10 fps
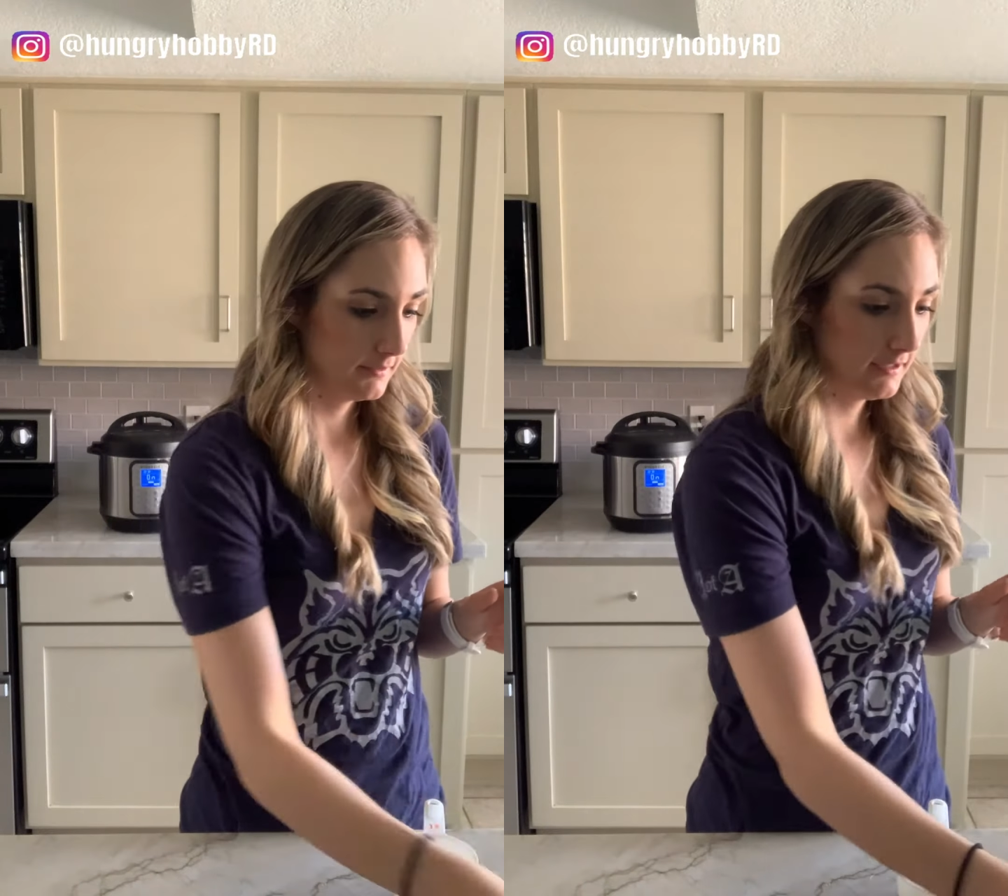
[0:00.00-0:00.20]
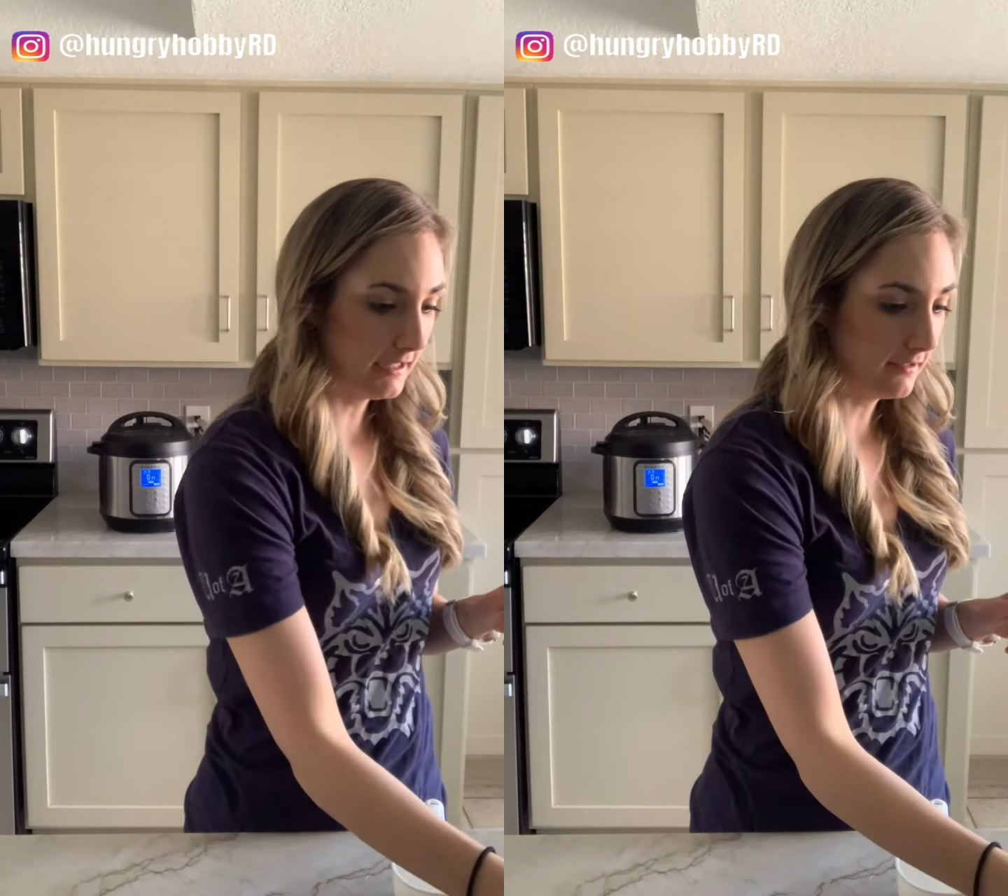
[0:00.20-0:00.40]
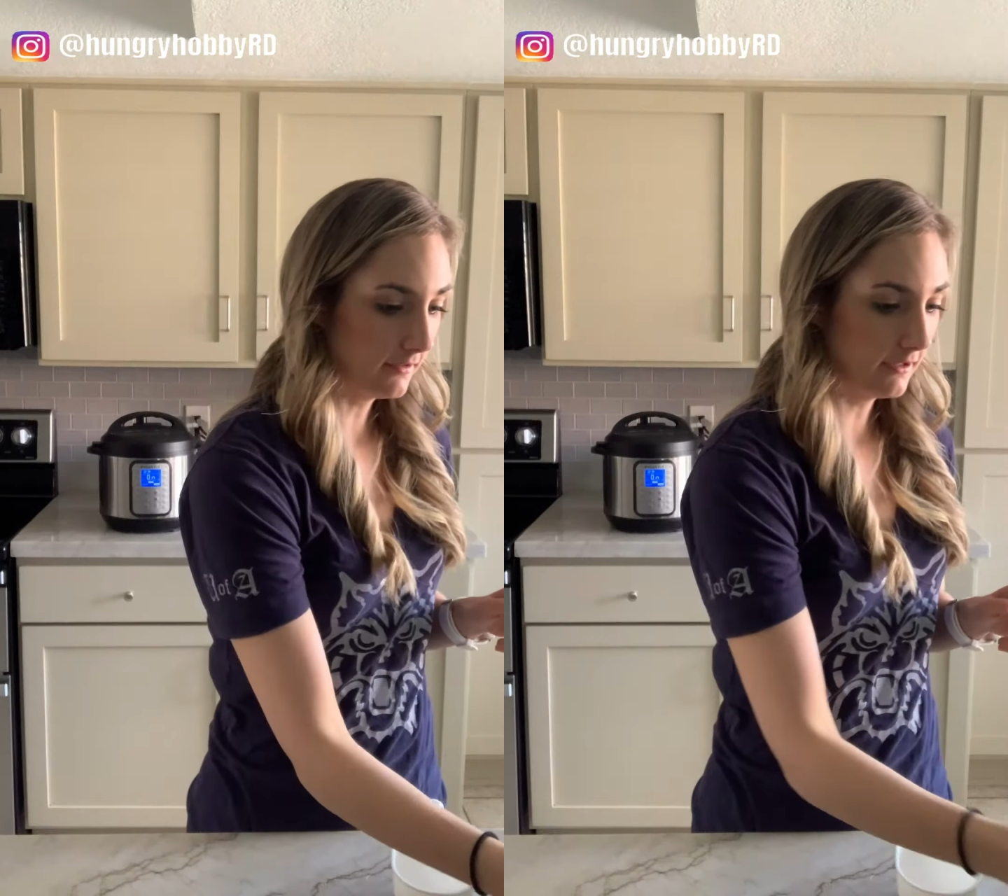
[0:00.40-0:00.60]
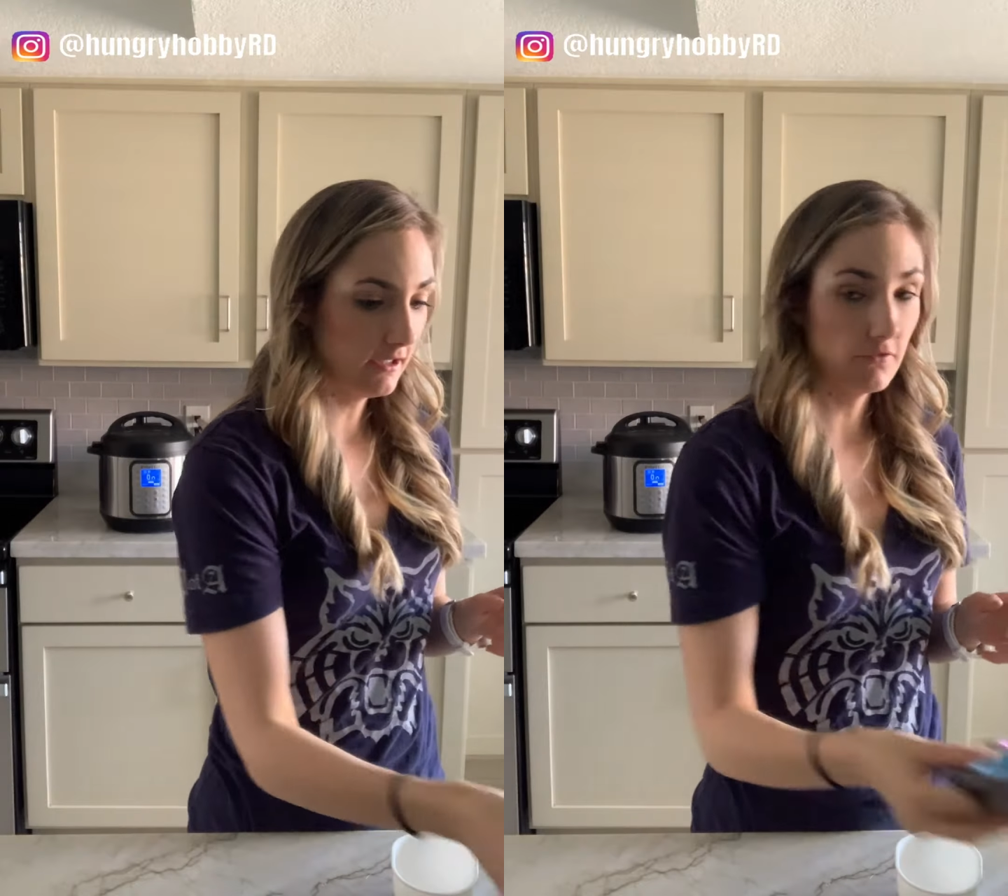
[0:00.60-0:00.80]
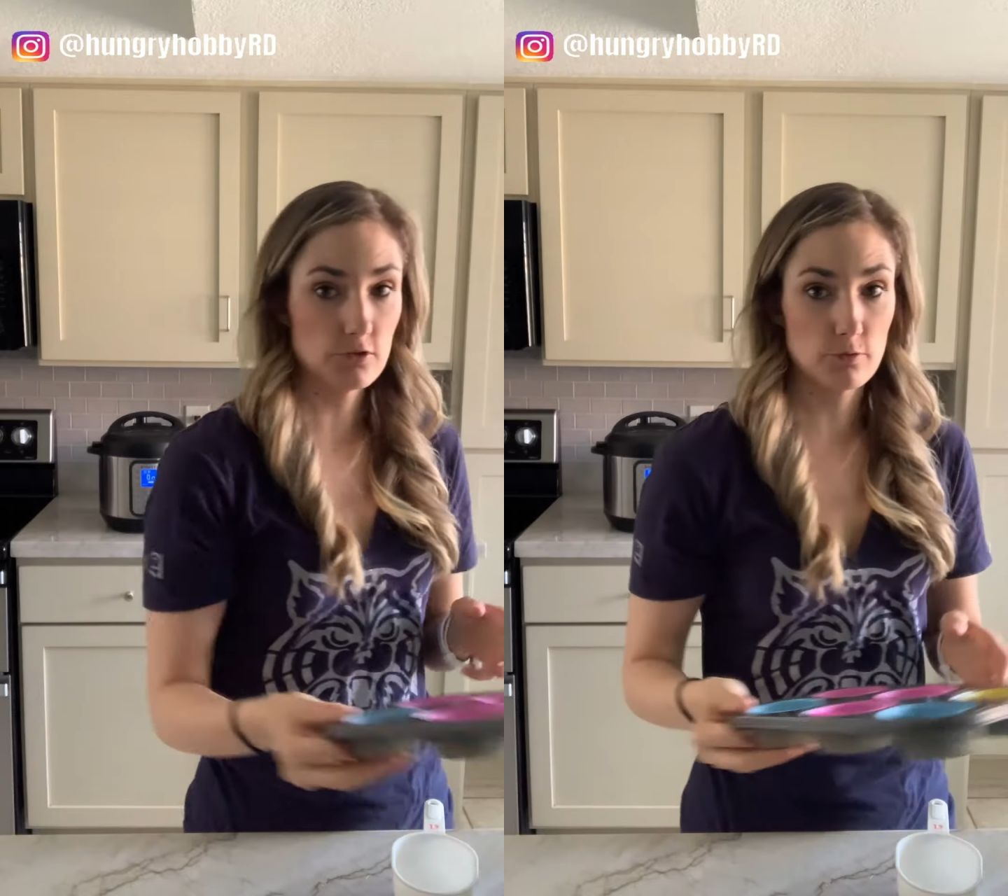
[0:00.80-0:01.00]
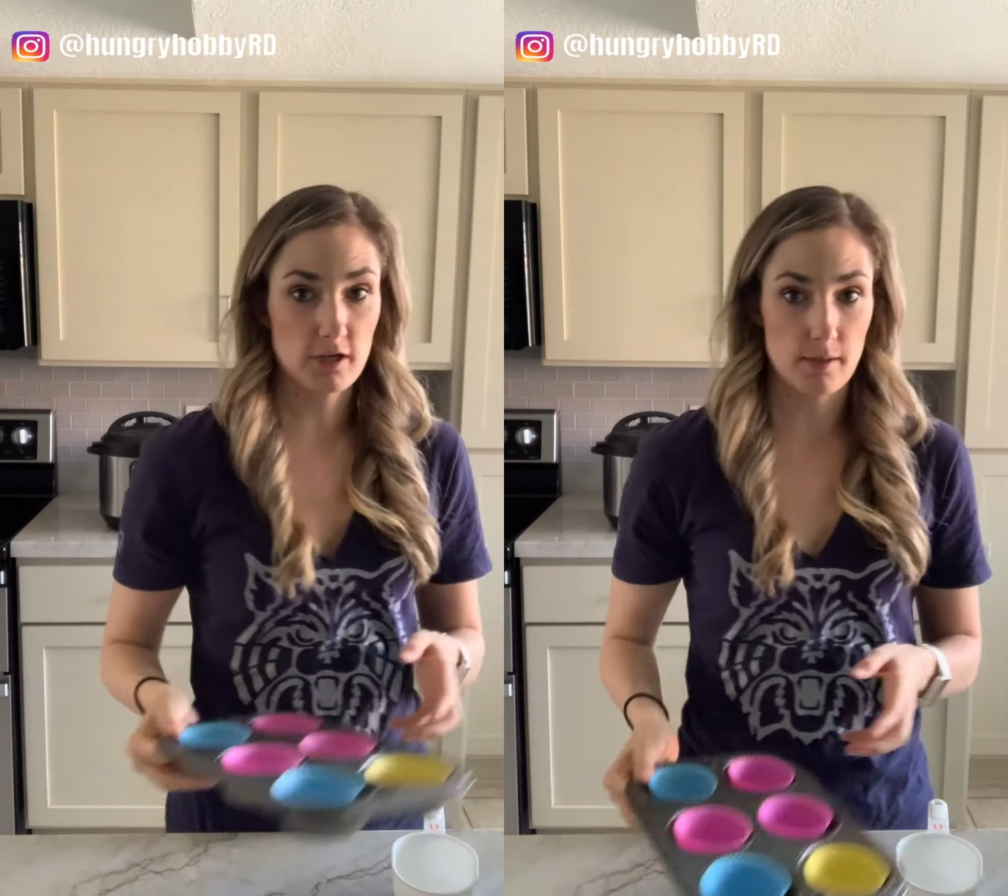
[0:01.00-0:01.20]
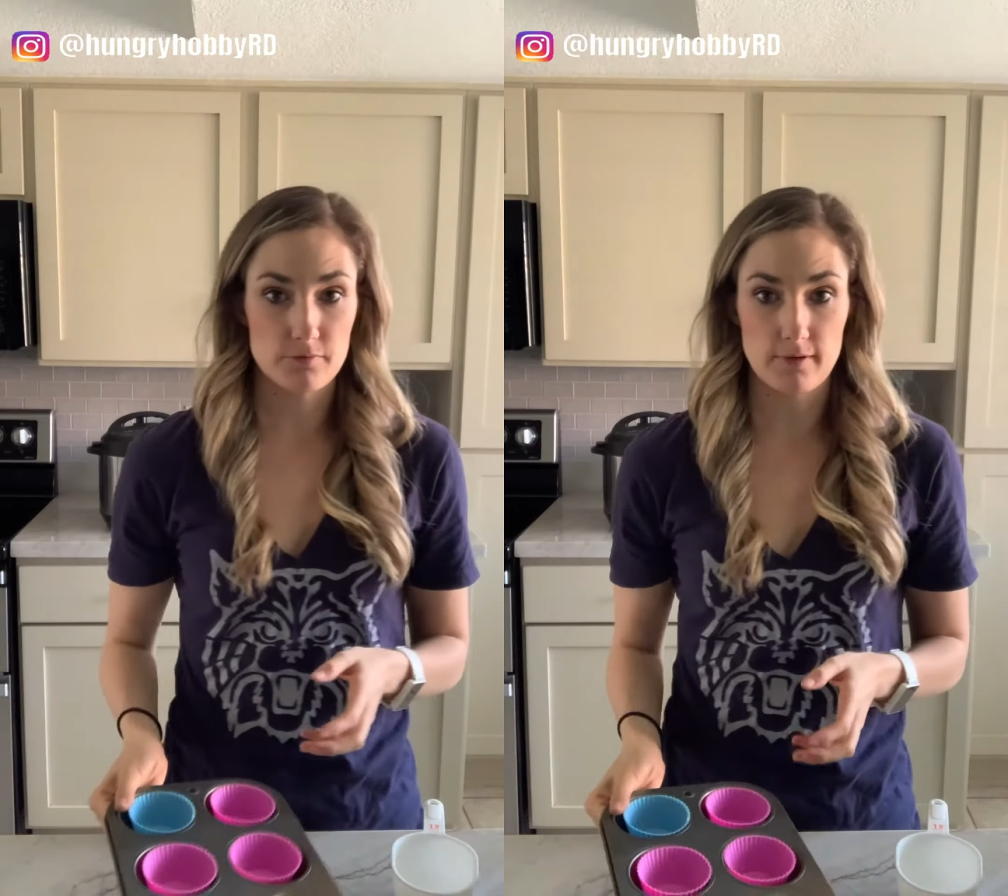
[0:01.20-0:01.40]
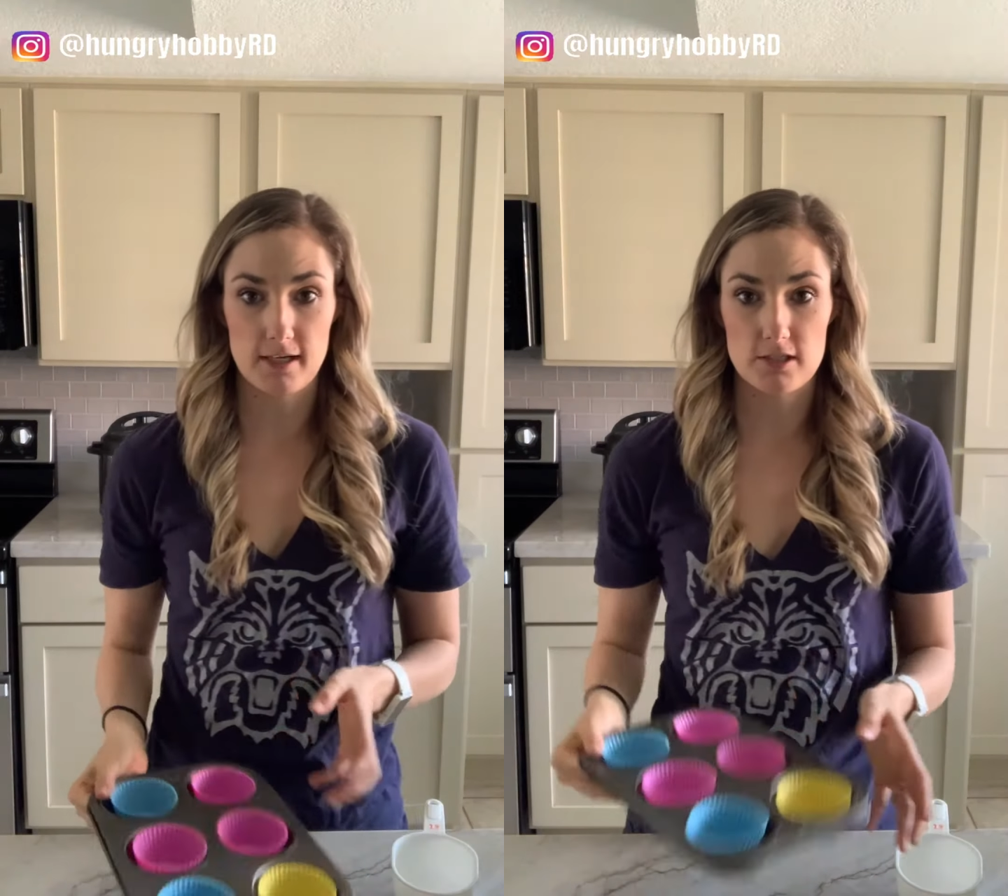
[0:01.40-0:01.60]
get the little individual cups ready.